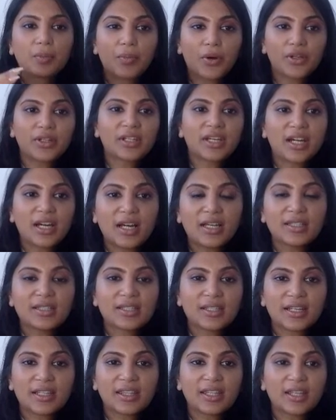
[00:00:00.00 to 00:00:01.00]
Podcast,
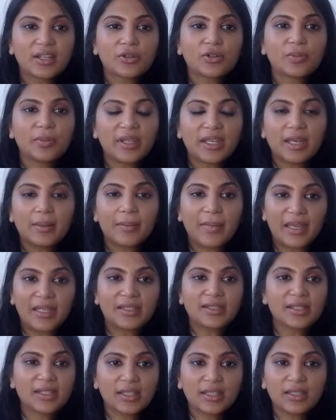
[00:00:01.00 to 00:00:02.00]
I think, could be
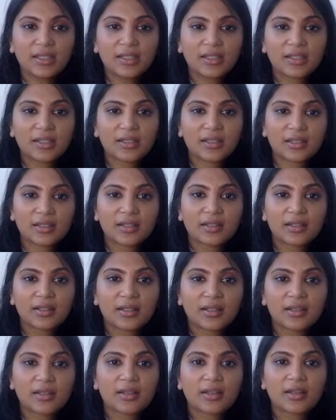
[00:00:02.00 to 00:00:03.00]
amazing
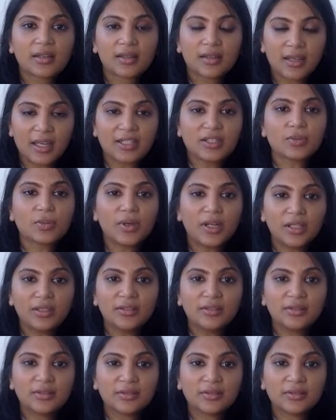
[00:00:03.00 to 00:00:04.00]
as
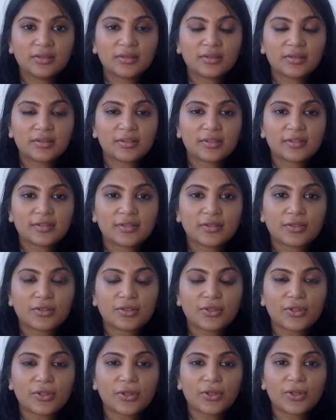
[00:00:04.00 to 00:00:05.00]
well.
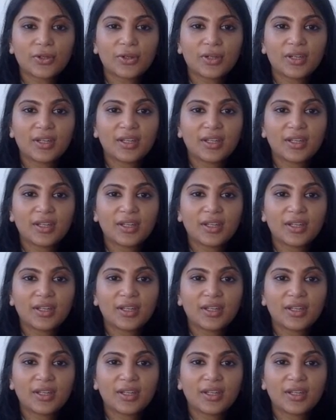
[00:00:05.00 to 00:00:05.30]
So